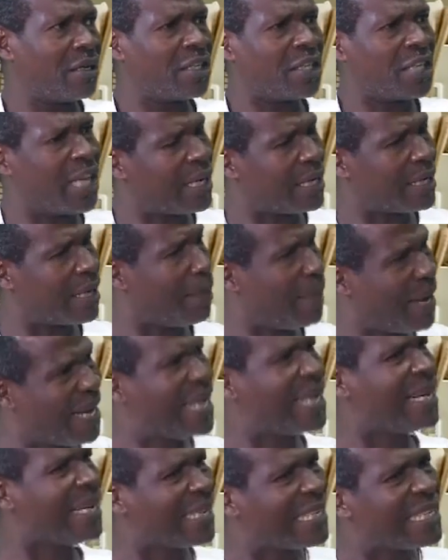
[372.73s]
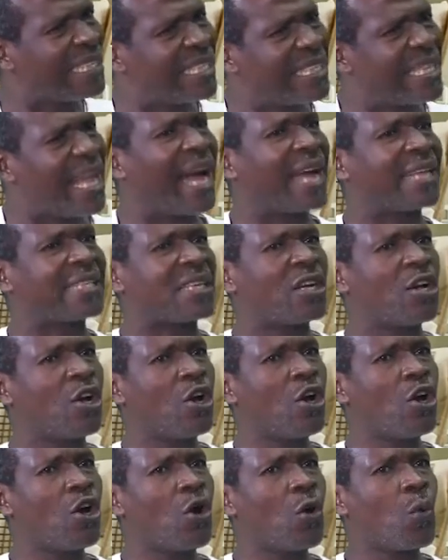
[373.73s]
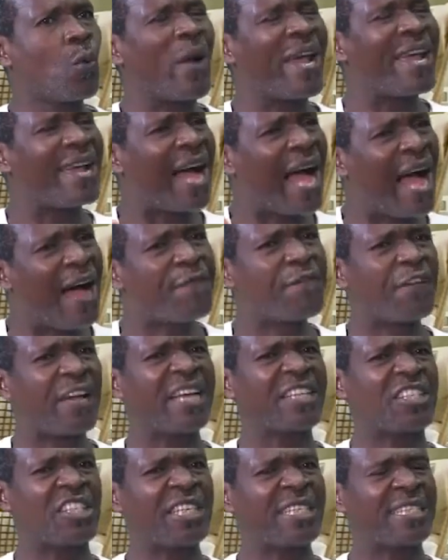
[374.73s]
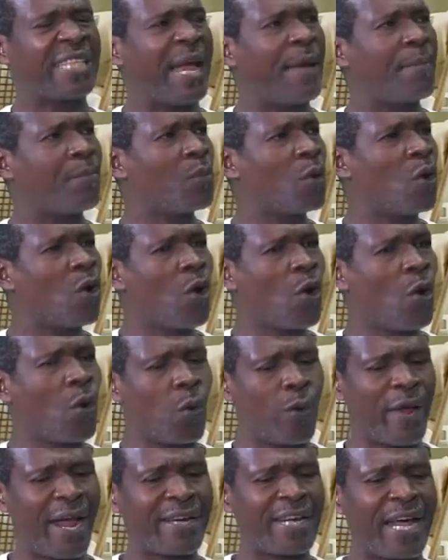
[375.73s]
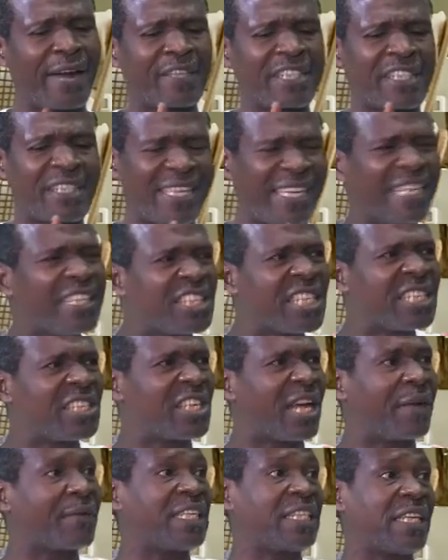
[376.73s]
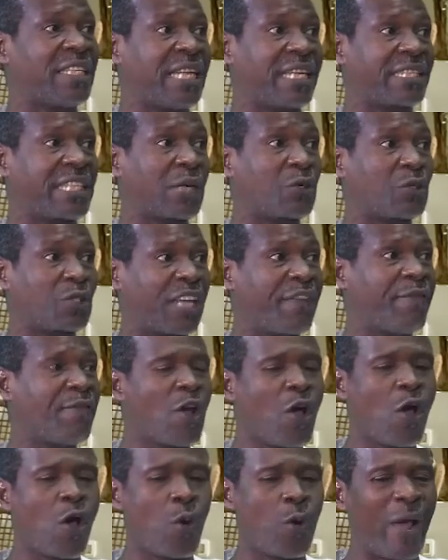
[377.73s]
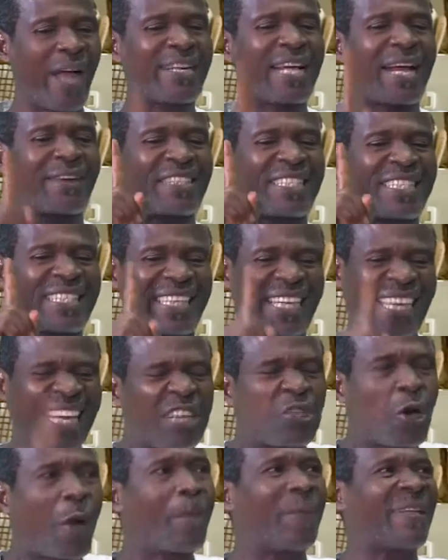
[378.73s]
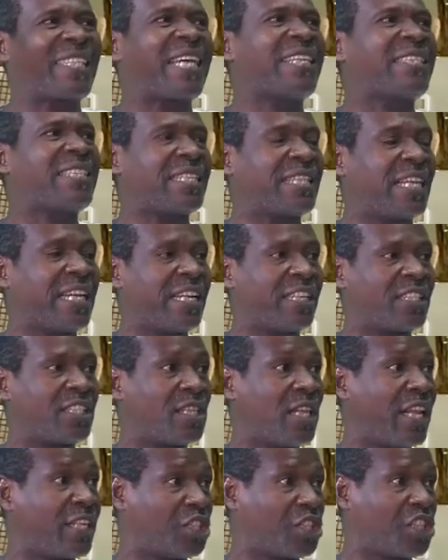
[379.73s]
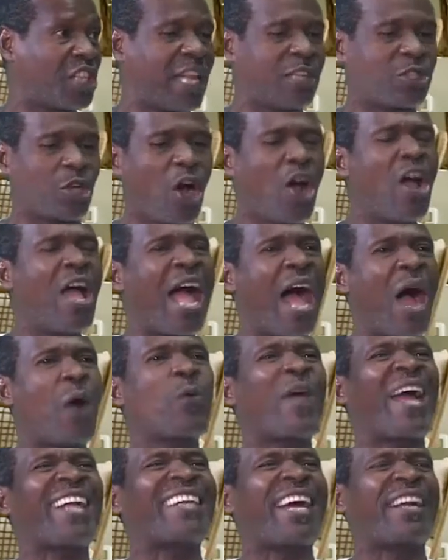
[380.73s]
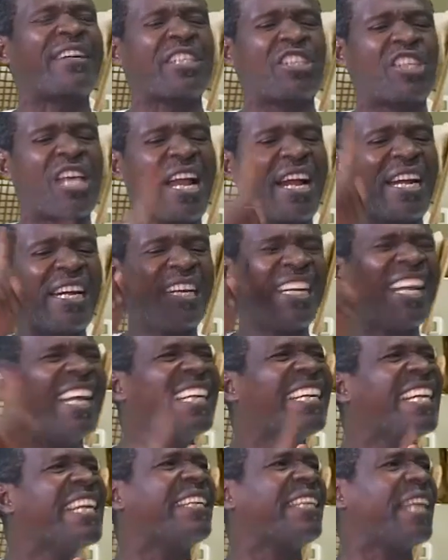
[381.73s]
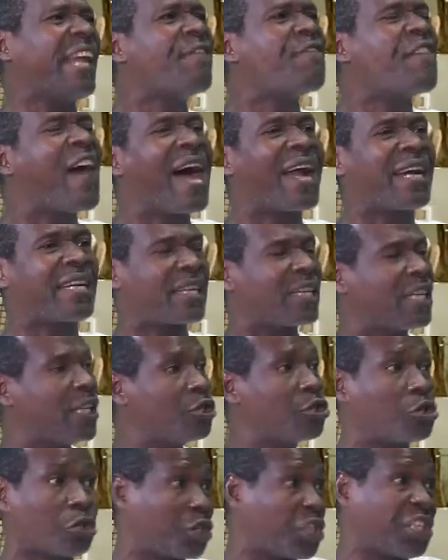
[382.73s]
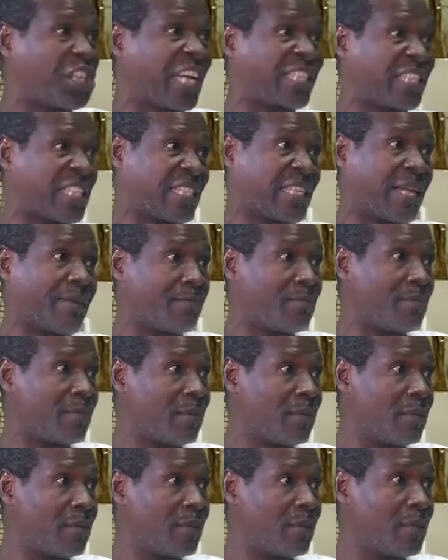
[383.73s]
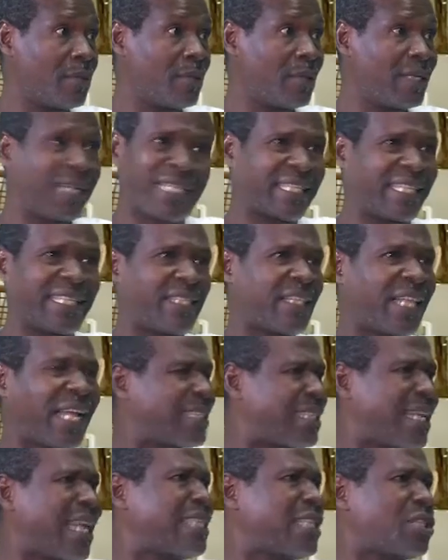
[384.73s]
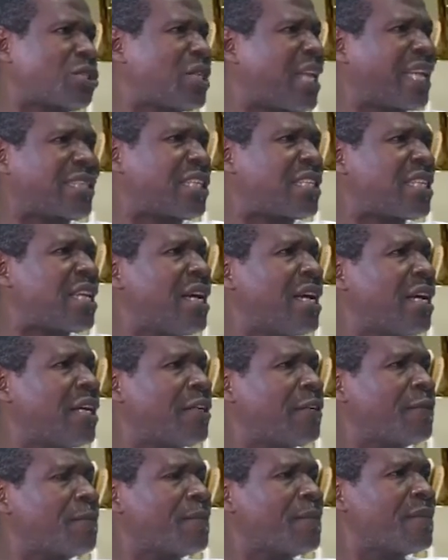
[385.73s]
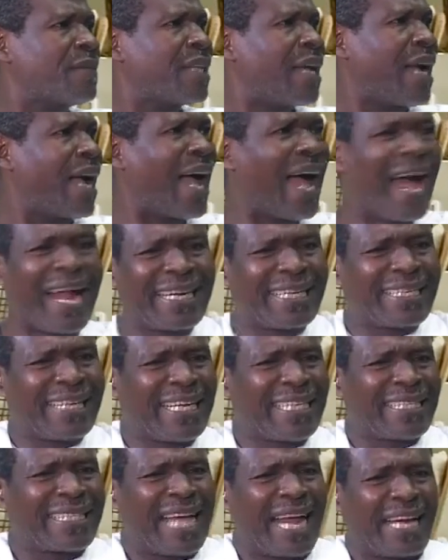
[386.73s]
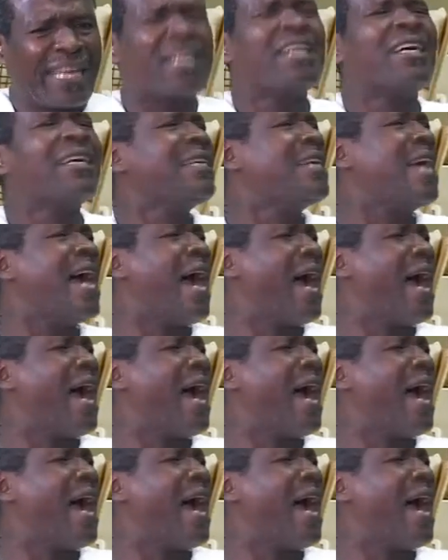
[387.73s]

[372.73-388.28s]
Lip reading: The meaning is that we have a system where there is insincerity in the executive, where there is incompetence in the legislature, and where there is lily-livered judicial system. This is and these are the three arms of government,